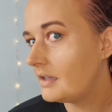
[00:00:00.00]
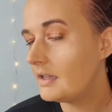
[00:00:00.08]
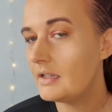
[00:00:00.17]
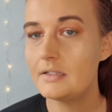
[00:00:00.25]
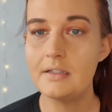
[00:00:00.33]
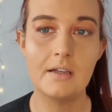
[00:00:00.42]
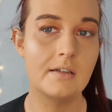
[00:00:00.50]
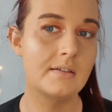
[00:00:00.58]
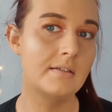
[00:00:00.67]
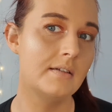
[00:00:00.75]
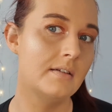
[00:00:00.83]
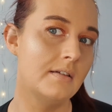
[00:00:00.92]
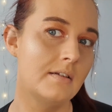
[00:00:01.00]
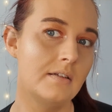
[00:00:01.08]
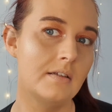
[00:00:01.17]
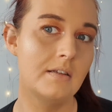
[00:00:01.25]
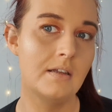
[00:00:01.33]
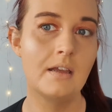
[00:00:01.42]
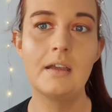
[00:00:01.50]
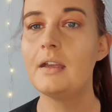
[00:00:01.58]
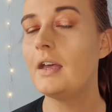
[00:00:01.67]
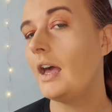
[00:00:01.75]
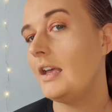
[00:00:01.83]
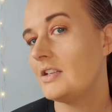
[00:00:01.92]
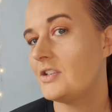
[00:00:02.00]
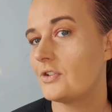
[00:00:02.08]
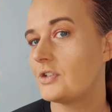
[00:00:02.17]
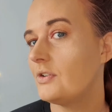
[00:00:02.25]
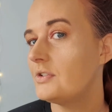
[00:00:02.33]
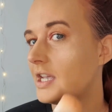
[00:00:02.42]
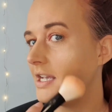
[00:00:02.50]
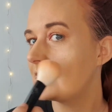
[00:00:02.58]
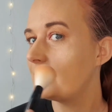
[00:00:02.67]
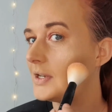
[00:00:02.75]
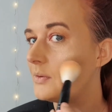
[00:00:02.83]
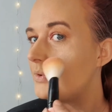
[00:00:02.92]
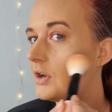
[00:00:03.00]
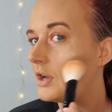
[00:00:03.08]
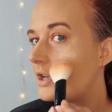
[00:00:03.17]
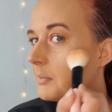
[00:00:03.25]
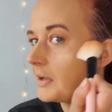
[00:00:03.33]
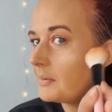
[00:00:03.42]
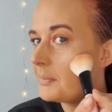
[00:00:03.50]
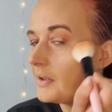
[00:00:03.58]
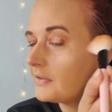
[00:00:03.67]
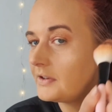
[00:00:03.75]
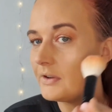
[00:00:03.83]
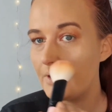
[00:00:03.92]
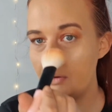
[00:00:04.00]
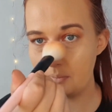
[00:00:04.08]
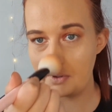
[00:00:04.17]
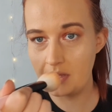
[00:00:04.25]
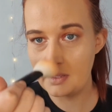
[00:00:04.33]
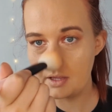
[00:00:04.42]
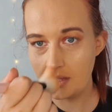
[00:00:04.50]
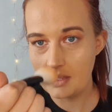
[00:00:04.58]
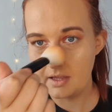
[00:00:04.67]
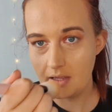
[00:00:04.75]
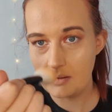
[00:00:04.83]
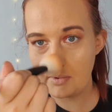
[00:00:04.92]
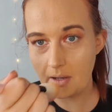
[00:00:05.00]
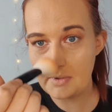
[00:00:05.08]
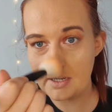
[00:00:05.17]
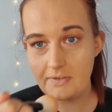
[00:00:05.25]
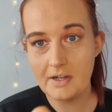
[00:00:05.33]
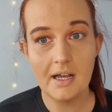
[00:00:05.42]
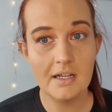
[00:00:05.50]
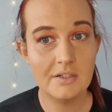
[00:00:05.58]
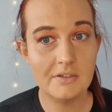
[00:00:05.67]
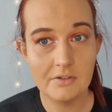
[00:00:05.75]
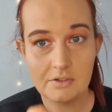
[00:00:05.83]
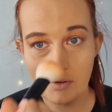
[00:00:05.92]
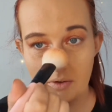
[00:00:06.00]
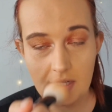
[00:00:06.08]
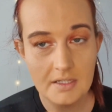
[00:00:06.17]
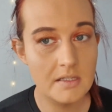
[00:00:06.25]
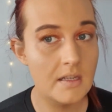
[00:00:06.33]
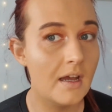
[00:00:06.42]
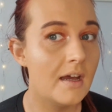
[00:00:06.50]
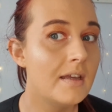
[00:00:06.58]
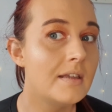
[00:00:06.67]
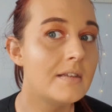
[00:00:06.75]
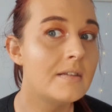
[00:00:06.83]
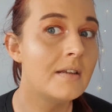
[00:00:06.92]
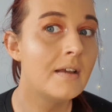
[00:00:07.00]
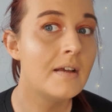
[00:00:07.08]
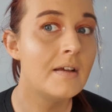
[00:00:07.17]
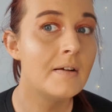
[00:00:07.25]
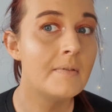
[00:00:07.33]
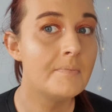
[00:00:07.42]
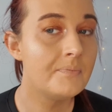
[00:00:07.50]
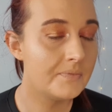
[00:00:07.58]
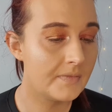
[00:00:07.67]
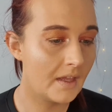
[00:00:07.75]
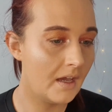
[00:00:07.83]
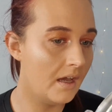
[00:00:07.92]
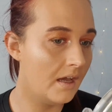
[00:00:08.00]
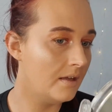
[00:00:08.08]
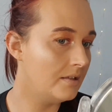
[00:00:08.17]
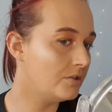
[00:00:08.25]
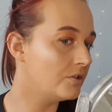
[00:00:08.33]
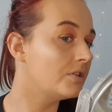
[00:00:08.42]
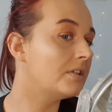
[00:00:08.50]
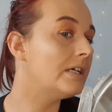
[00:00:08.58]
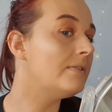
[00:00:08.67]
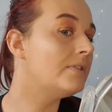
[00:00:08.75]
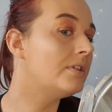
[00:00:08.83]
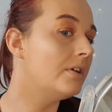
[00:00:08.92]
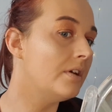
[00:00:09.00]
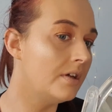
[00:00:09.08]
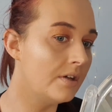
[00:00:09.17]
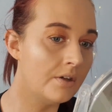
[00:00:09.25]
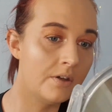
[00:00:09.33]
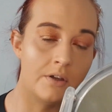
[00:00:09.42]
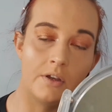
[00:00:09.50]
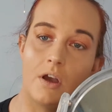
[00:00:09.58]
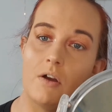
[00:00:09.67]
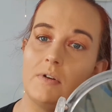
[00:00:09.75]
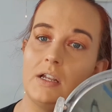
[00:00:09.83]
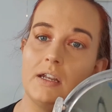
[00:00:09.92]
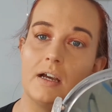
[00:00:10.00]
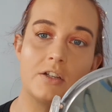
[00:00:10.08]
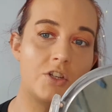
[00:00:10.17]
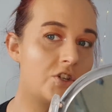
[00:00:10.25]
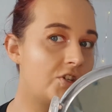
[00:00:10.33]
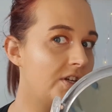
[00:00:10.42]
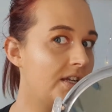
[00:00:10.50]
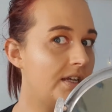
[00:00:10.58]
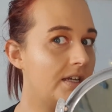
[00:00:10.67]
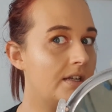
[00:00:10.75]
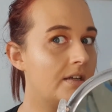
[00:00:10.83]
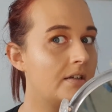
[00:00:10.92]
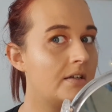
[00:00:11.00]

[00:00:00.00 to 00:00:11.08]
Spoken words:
That's nice. It's subtle, takes a bit of work, a bit of building up. But I mean, if you like subtle, that's nice. And it just gives a really nice sheen